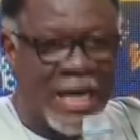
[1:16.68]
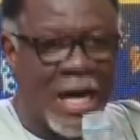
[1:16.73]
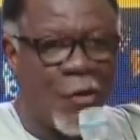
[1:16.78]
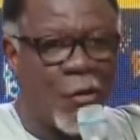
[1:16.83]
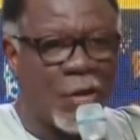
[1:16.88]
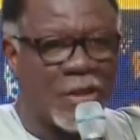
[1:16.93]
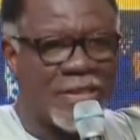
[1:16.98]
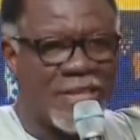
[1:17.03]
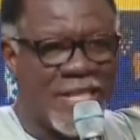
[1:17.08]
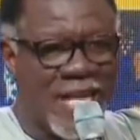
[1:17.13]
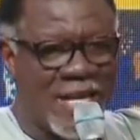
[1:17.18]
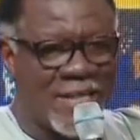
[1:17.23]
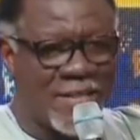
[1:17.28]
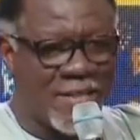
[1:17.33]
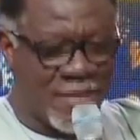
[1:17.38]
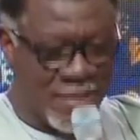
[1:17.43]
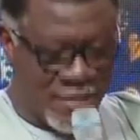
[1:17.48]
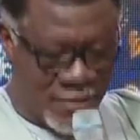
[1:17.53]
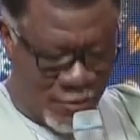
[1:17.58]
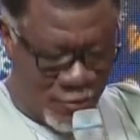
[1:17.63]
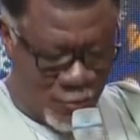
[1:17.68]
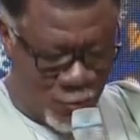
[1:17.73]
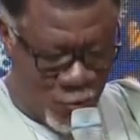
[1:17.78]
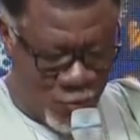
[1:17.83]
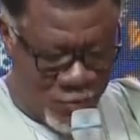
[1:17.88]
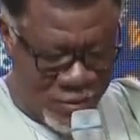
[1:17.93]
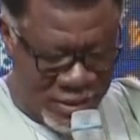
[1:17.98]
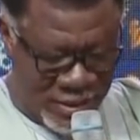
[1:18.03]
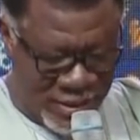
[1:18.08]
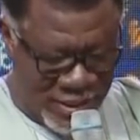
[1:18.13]
And our text
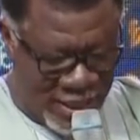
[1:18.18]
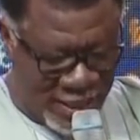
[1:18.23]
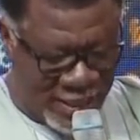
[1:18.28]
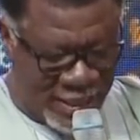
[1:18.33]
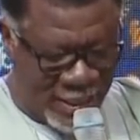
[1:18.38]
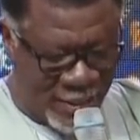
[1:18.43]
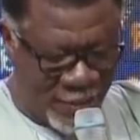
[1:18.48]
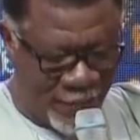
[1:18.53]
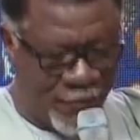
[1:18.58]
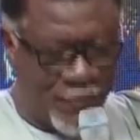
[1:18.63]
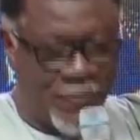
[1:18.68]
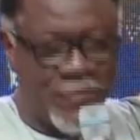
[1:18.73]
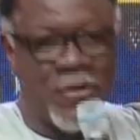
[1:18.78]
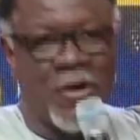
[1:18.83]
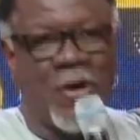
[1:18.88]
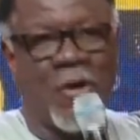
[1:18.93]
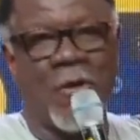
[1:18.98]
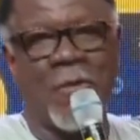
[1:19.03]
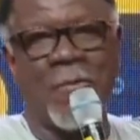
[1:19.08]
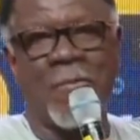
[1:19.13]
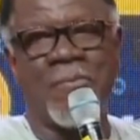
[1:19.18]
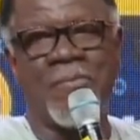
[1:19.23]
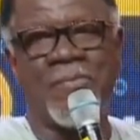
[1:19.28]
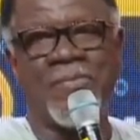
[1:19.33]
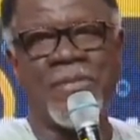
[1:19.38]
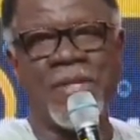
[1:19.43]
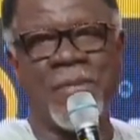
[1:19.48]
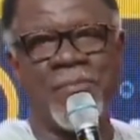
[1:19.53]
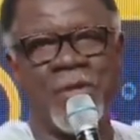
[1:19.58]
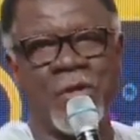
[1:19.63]
will be taken
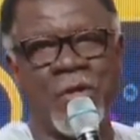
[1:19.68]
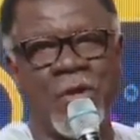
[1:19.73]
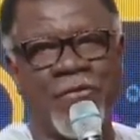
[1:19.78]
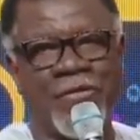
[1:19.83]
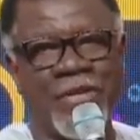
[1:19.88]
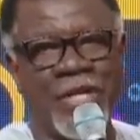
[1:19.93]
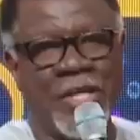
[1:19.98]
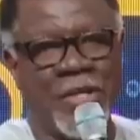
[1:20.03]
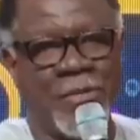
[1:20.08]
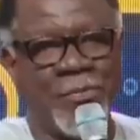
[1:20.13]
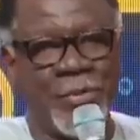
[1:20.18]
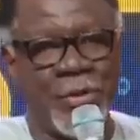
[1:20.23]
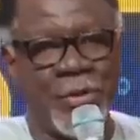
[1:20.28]
from the book of